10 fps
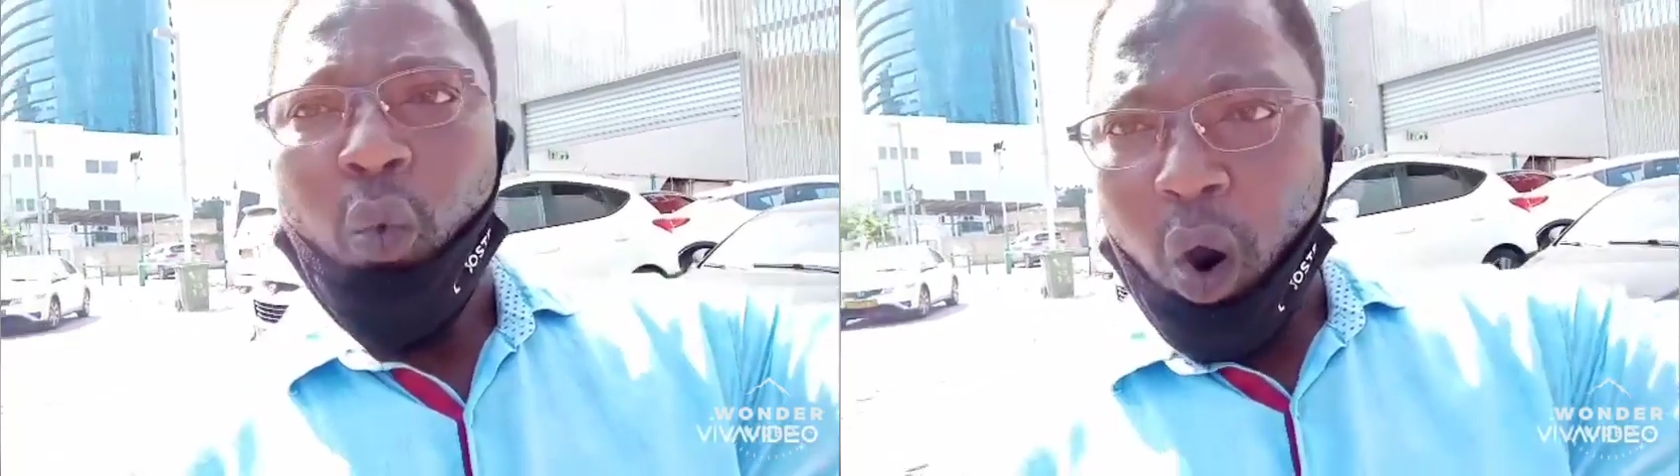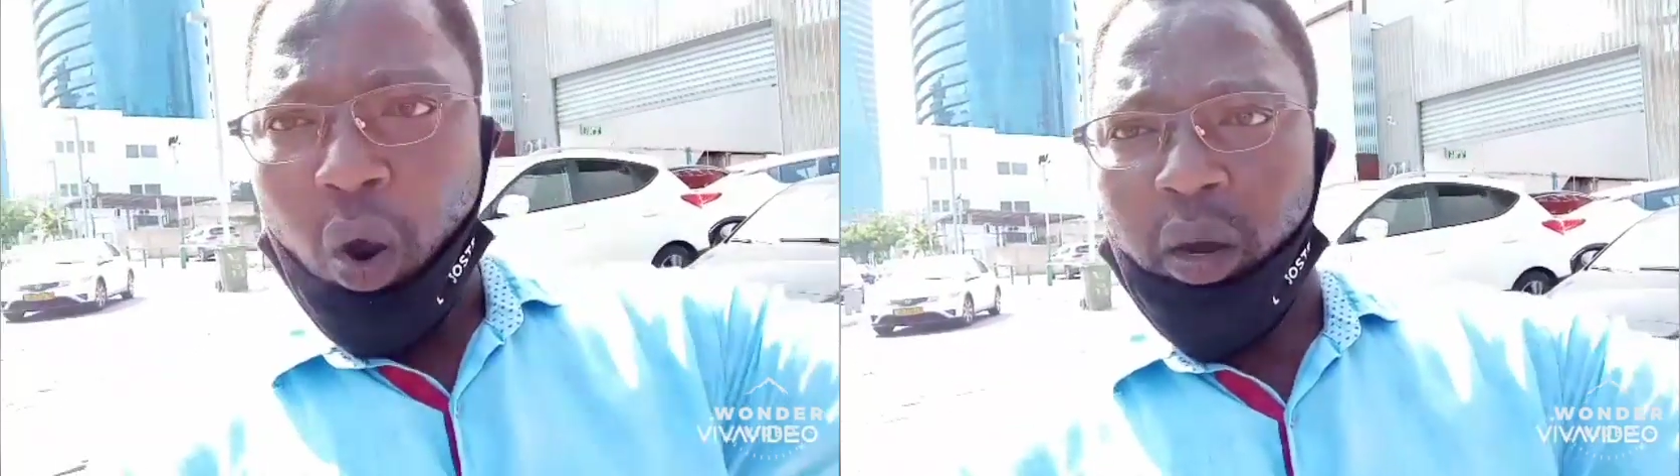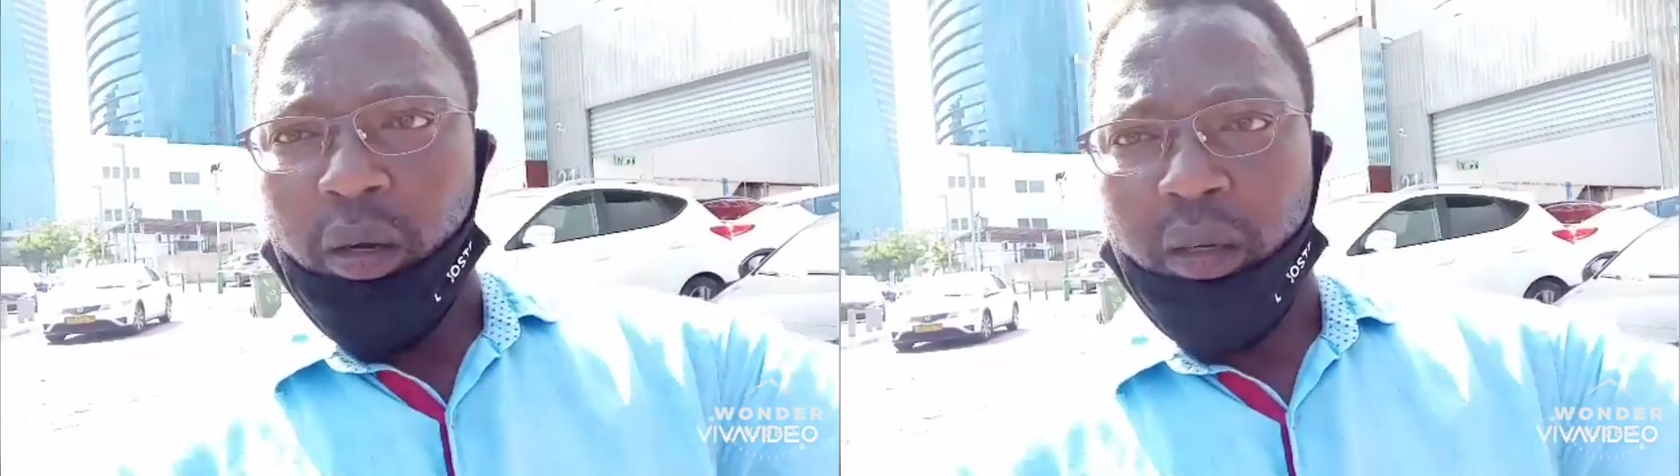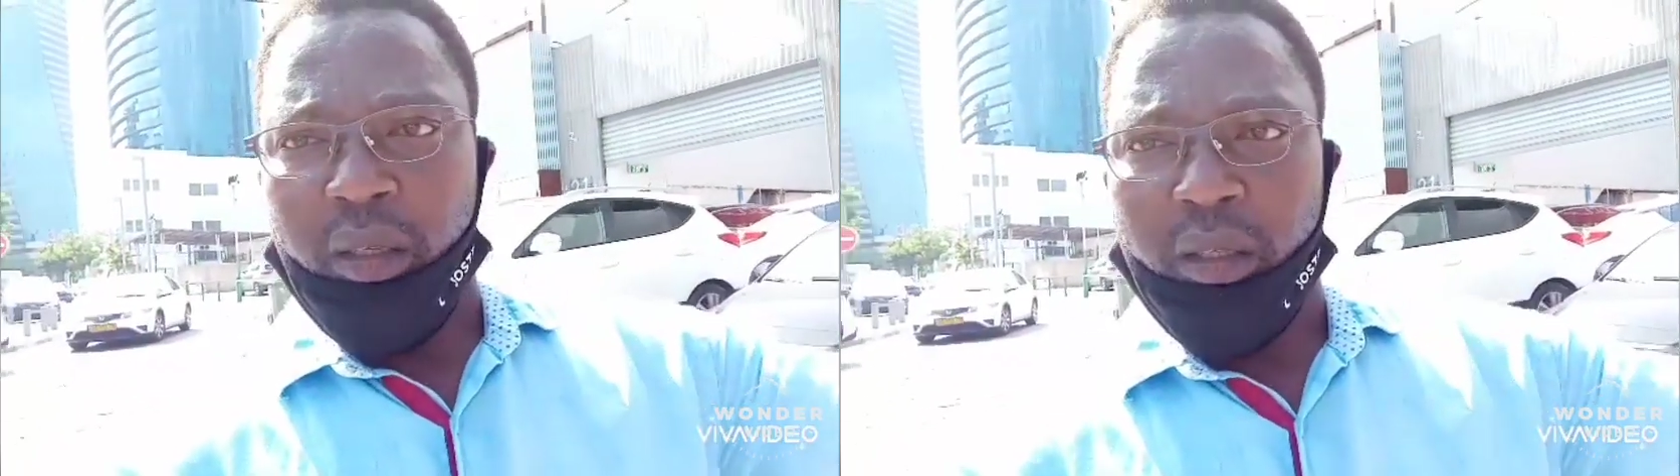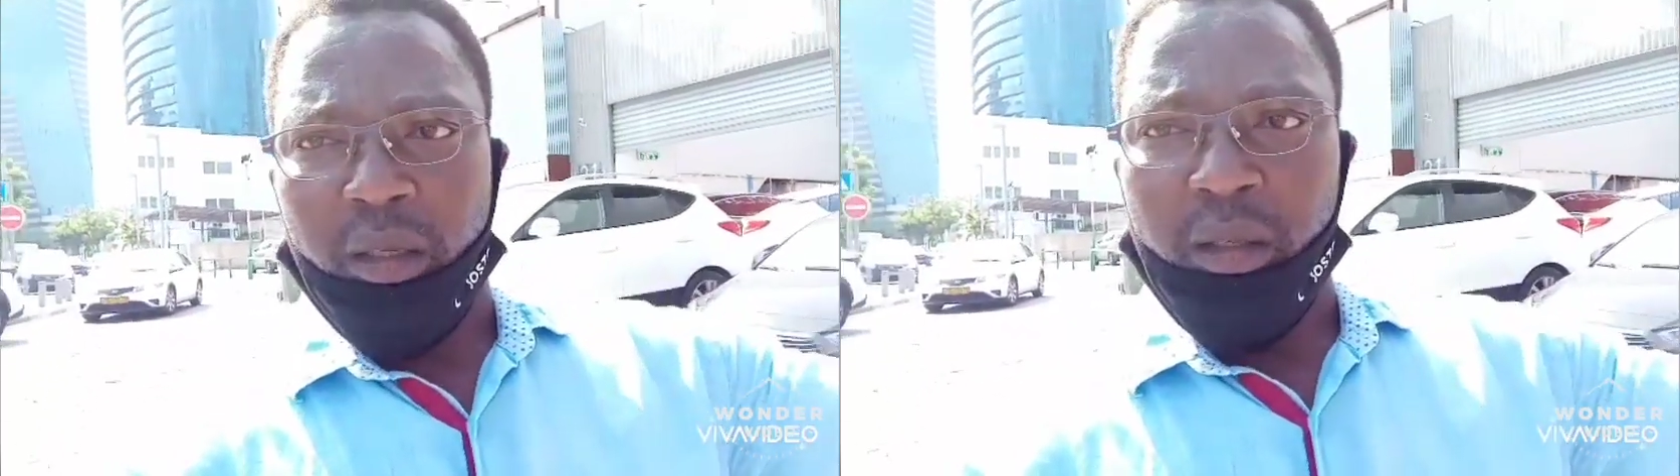war
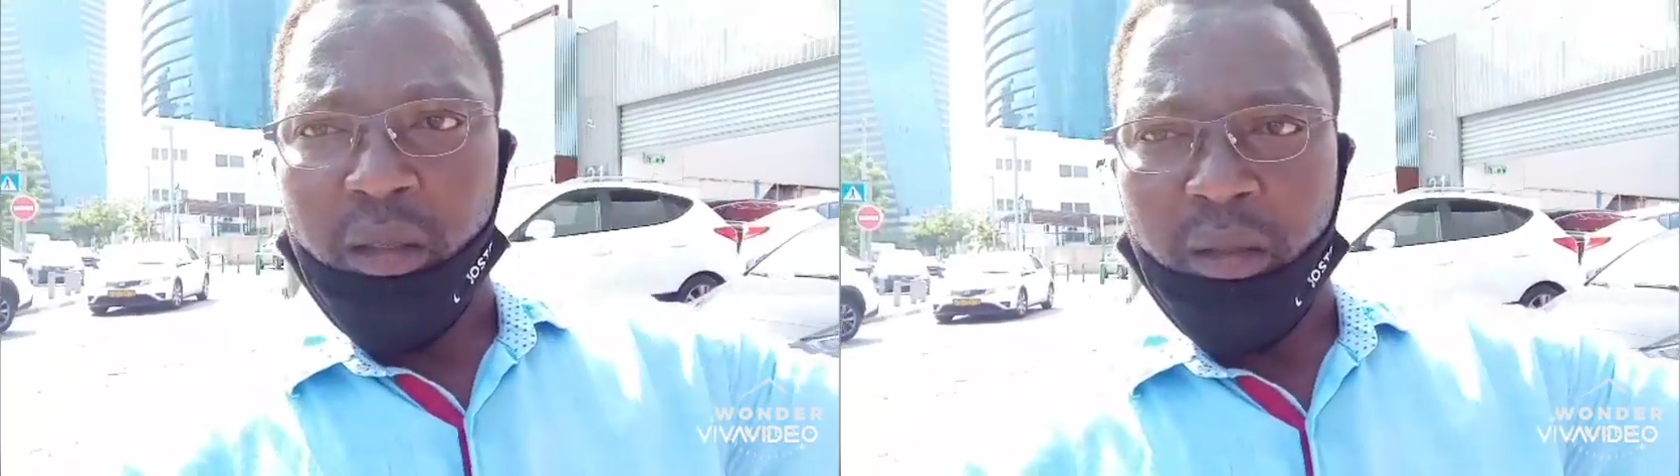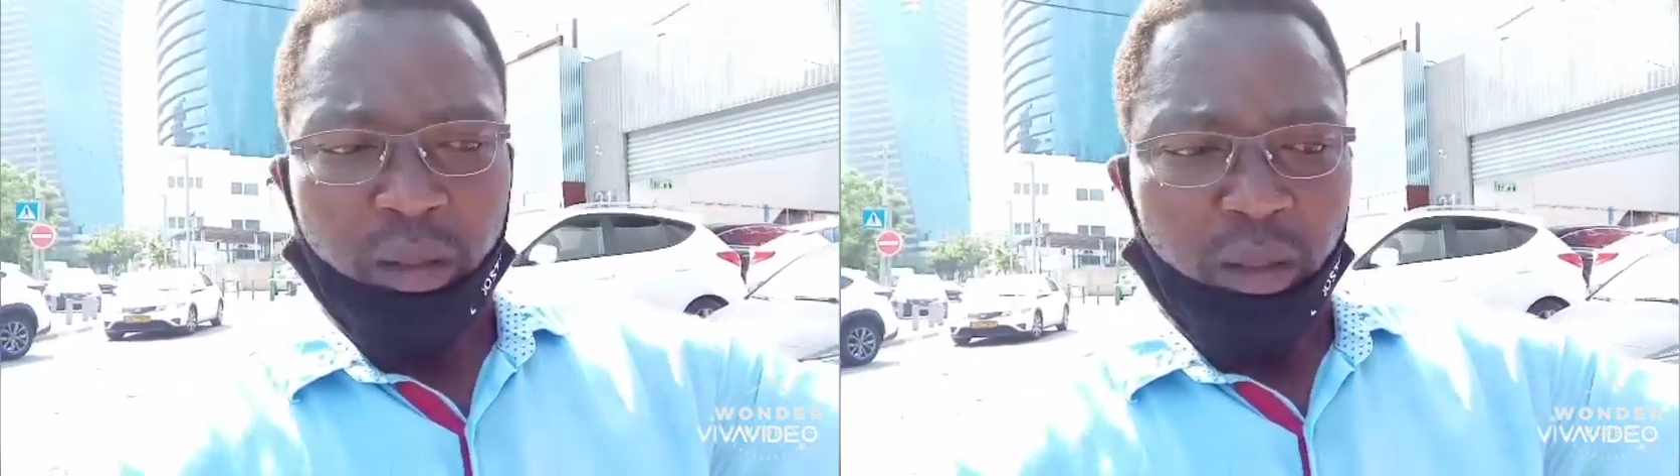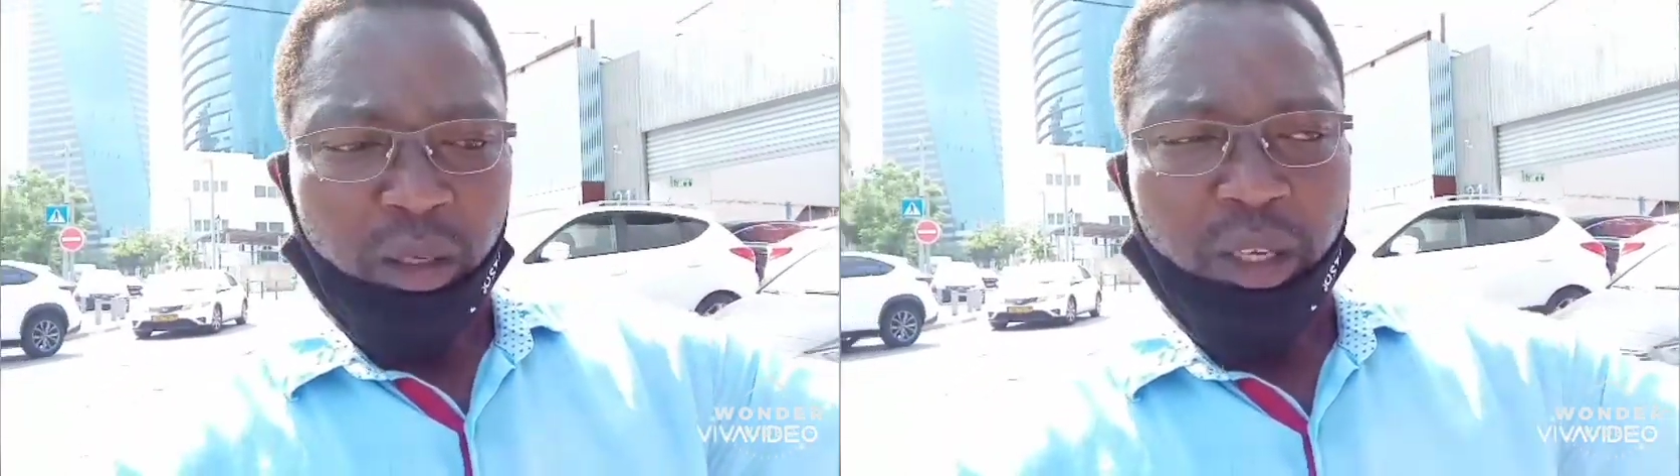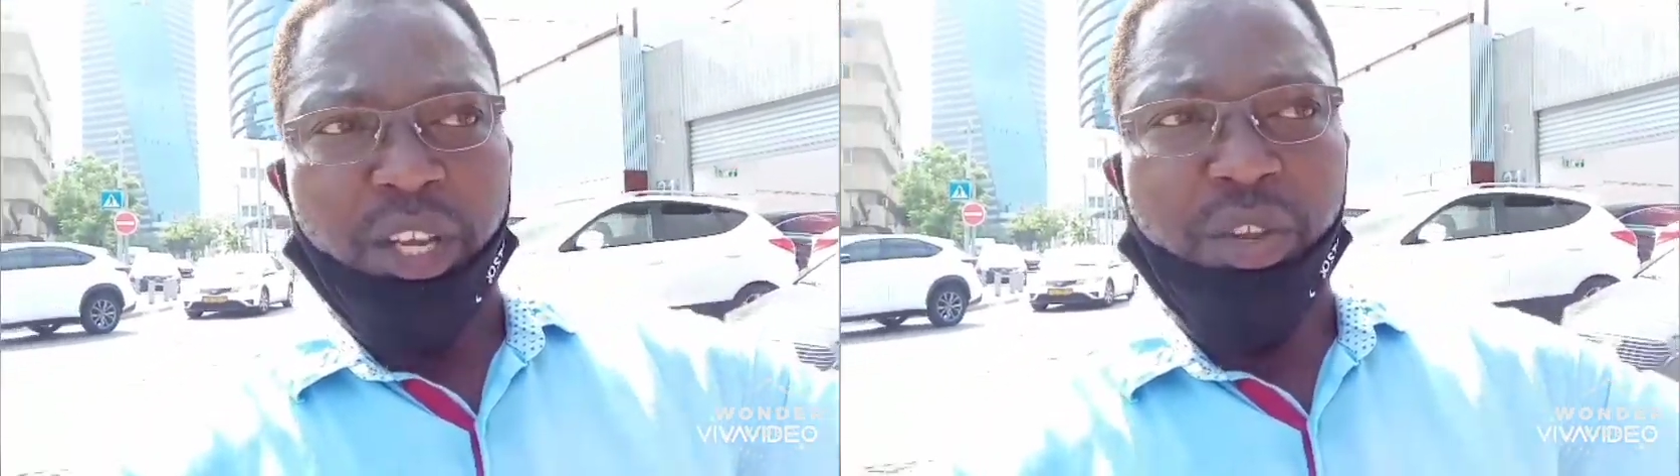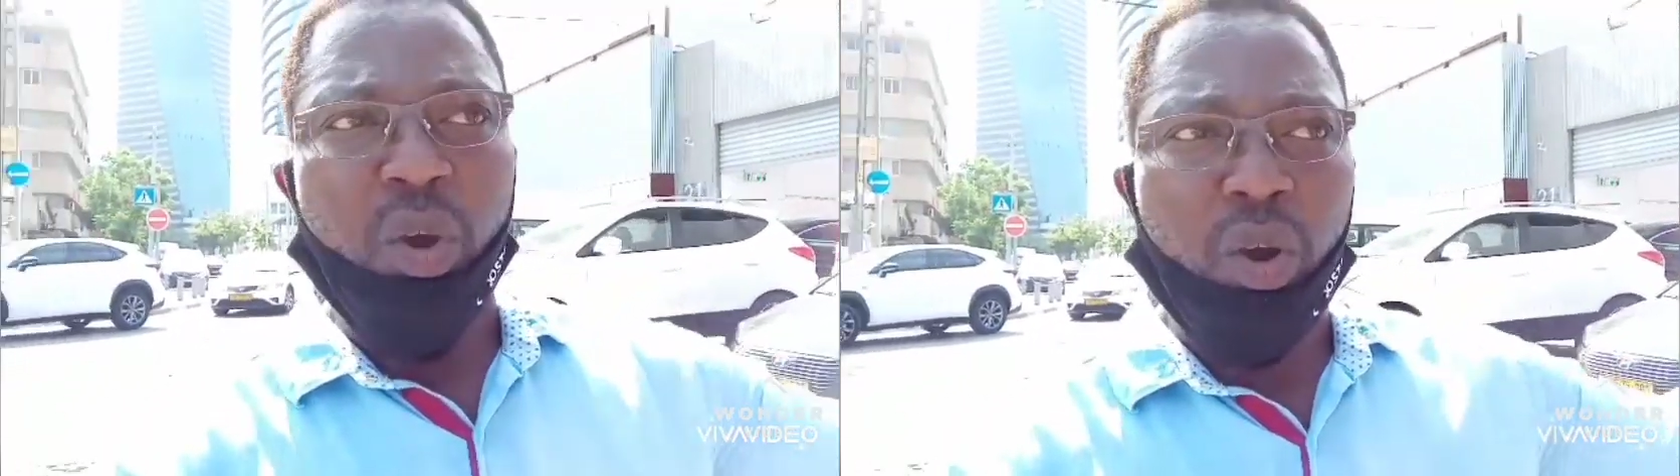
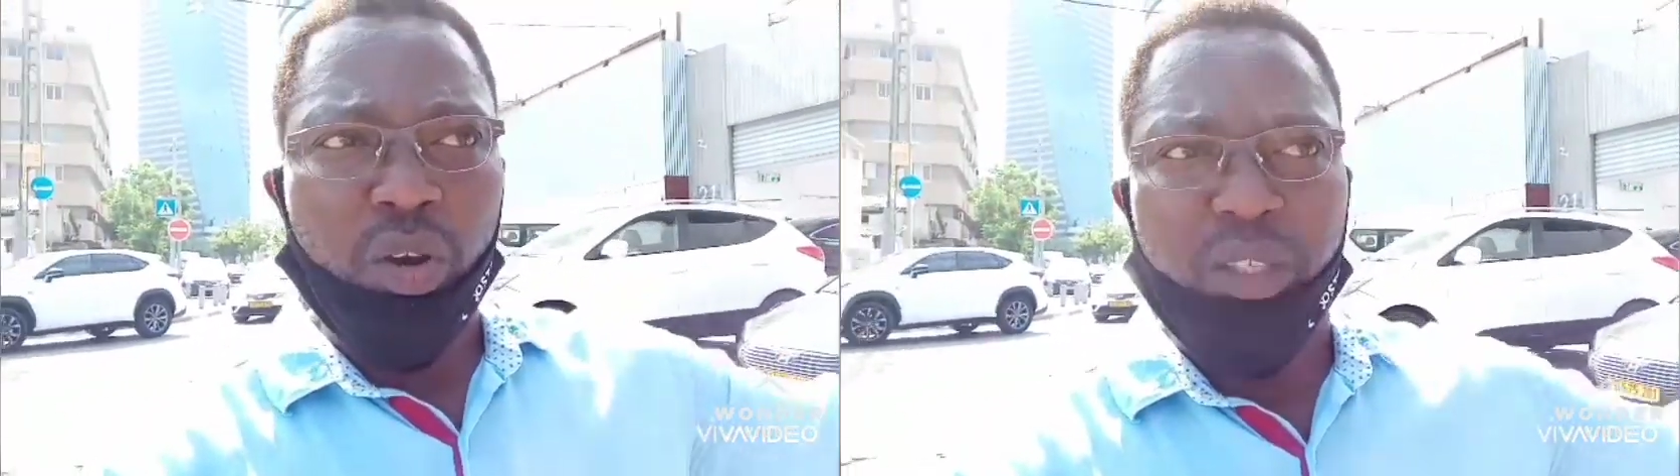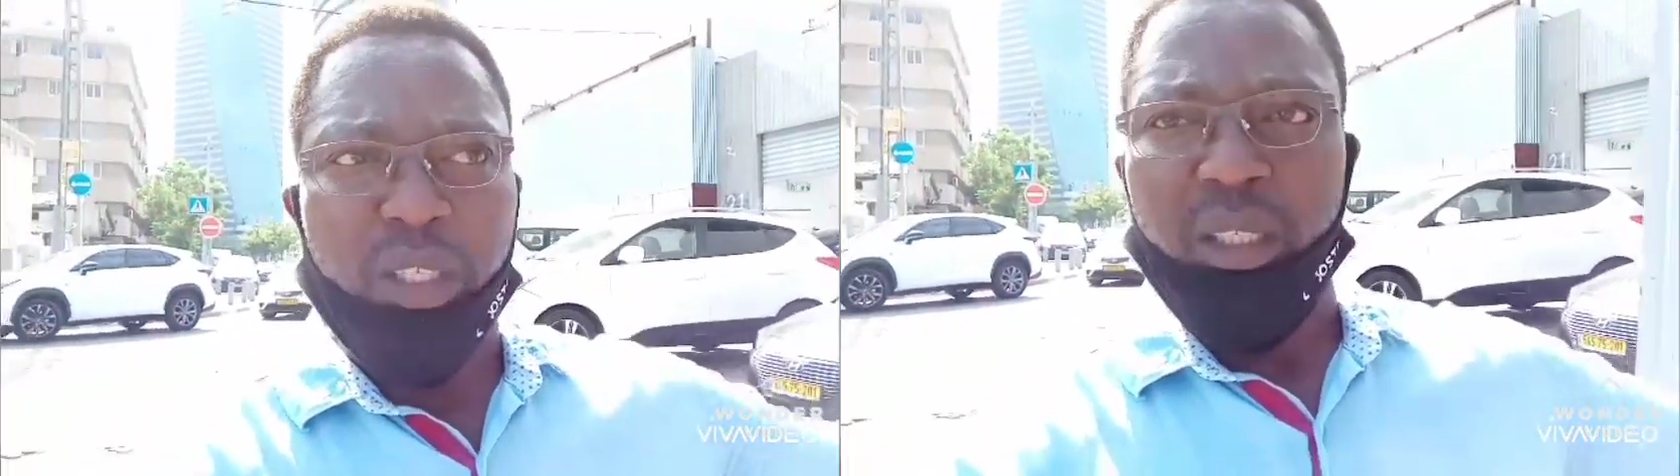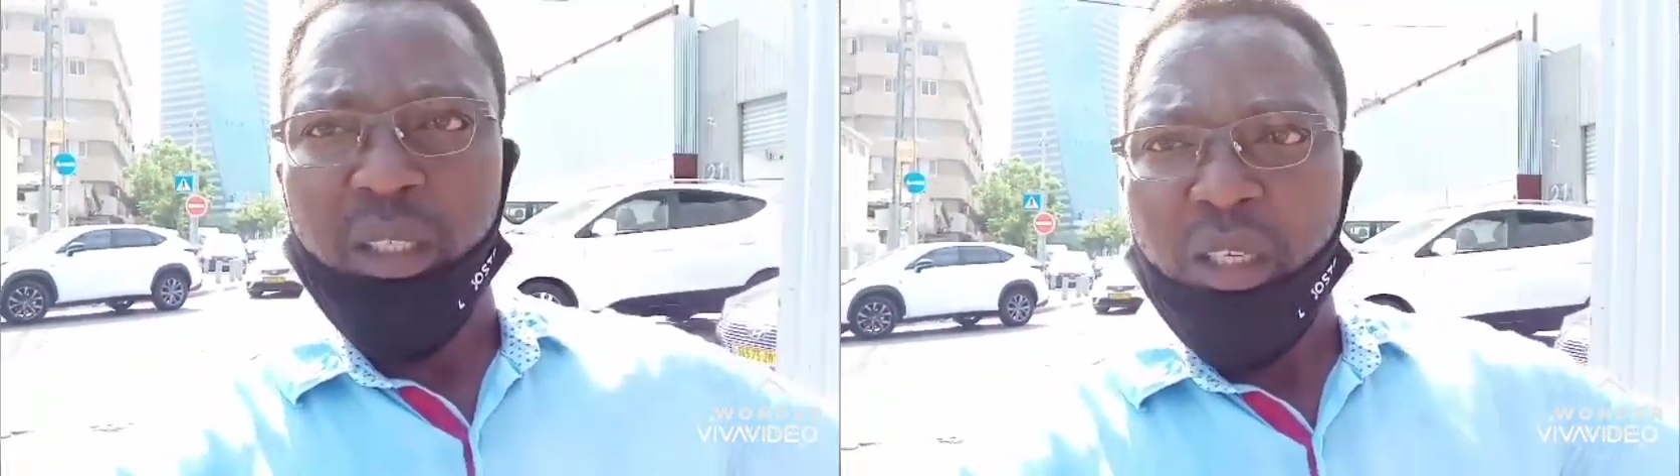in your country.